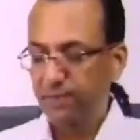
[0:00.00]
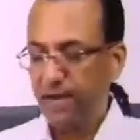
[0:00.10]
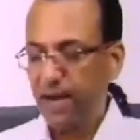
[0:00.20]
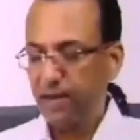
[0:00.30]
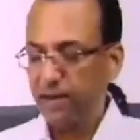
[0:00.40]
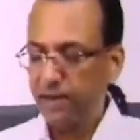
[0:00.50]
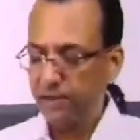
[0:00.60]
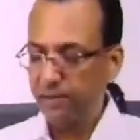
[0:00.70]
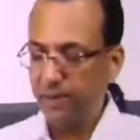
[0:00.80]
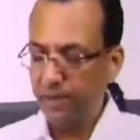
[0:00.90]
And then it will
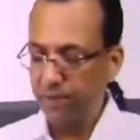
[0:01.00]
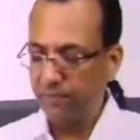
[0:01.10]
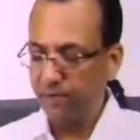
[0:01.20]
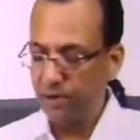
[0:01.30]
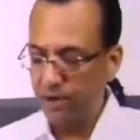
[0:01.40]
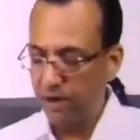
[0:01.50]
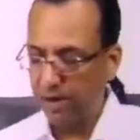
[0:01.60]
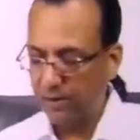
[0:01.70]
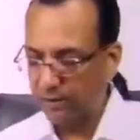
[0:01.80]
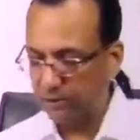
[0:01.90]
supply the inferior
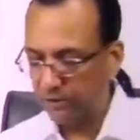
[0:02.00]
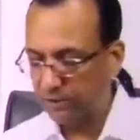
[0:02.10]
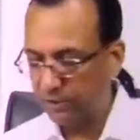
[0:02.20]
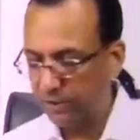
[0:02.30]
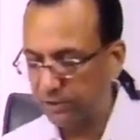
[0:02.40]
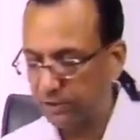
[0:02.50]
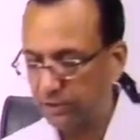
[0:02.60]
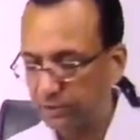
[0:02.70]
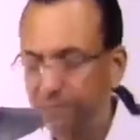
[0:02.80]
rectus, yes.